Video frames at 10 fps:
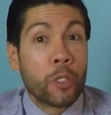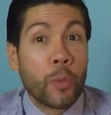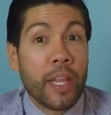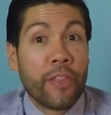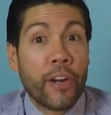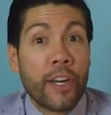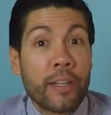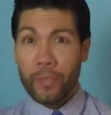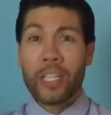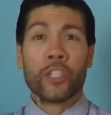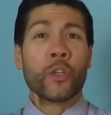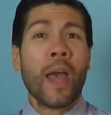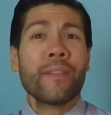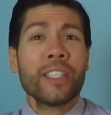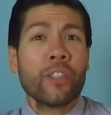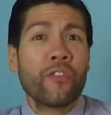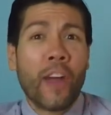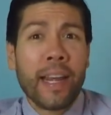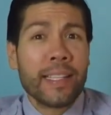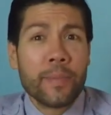23rd, so you have until
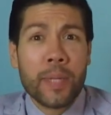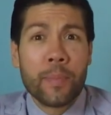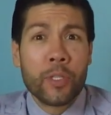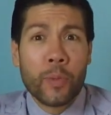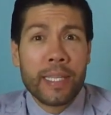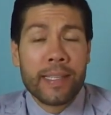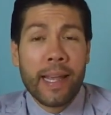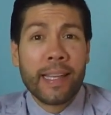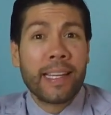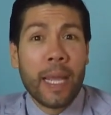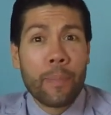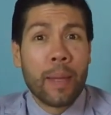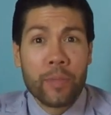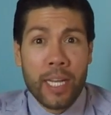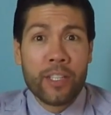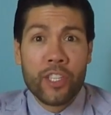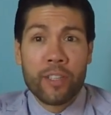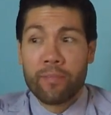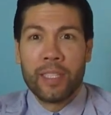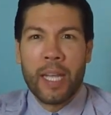Friday, September 22nd at 9 p.m. to
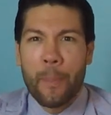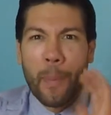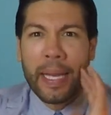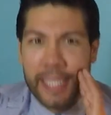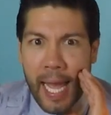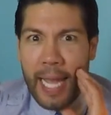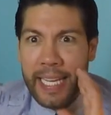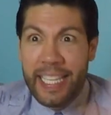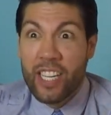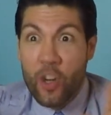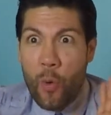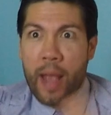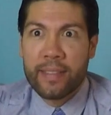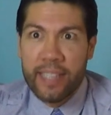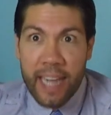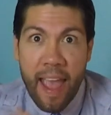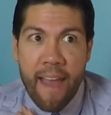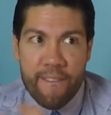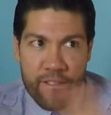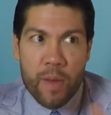enter. By tagging and harassing
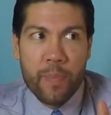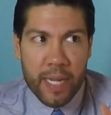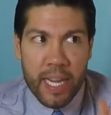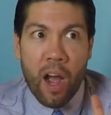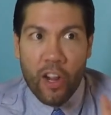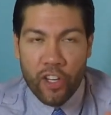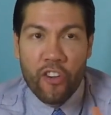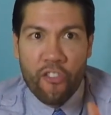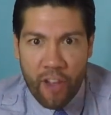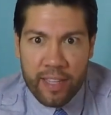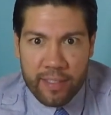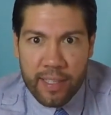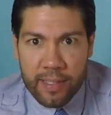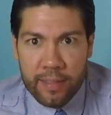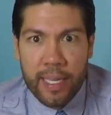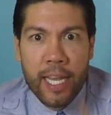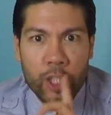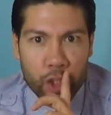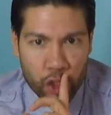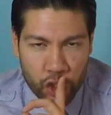everybody on your friends list,
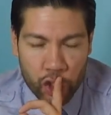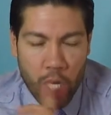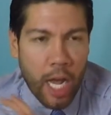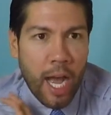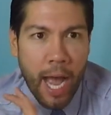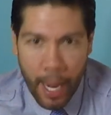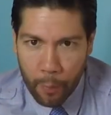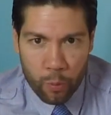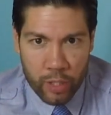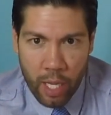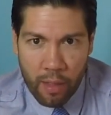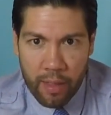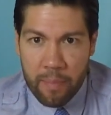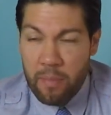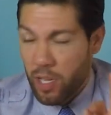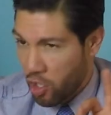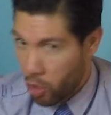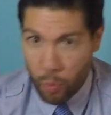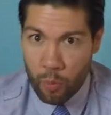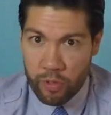I won't tell them,
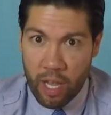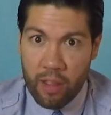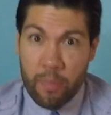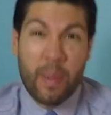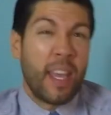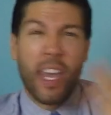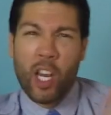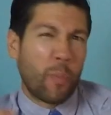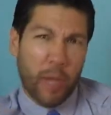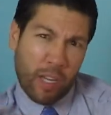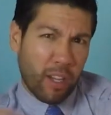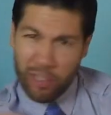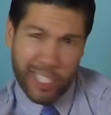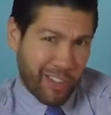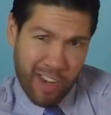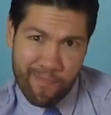you won't tell them, it'll be our little secret.